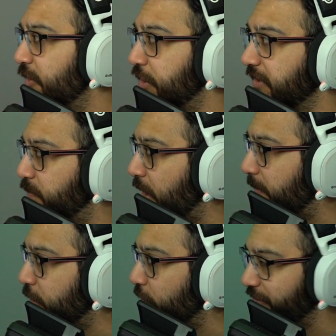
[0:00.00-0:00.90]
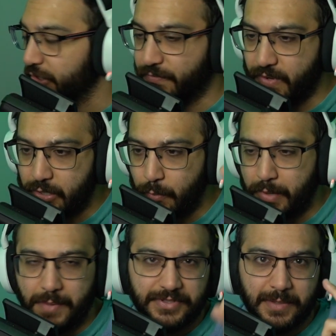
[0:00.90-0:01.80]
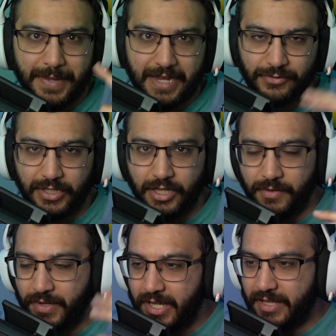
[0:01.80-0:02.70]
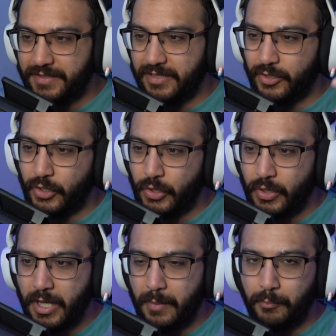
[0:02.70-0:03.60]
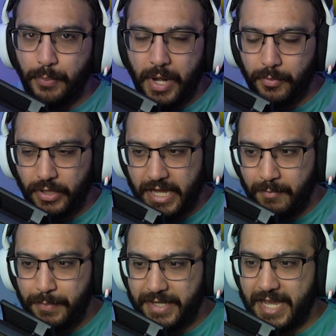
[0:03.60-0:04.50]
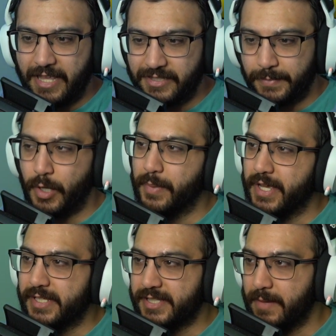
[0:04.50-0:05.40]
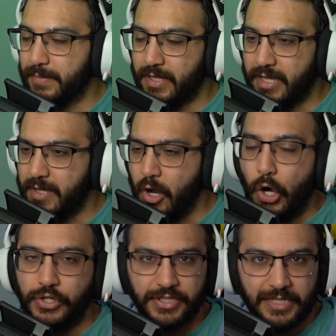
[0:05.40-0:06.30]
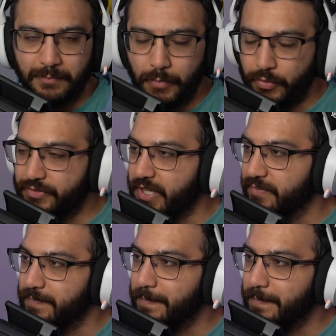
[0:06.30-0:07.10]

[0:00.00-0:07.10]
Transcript: You guys have probably noticed all the Funko Pops in the back, so I love the little bobblehead, big head, small body type art in most stuff.